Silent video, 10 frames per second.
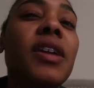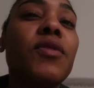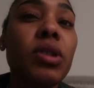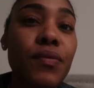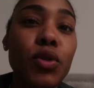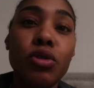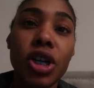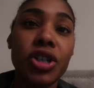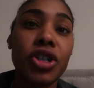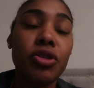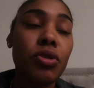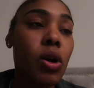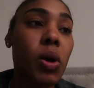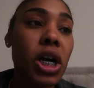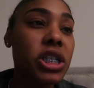if you live in New Jersey, you
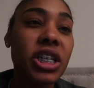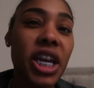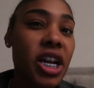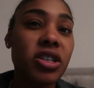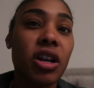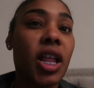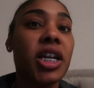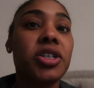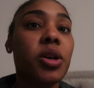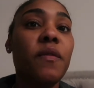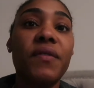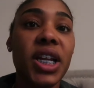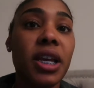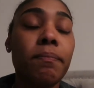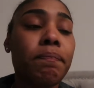know urgent cares are like so
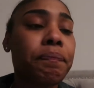funny,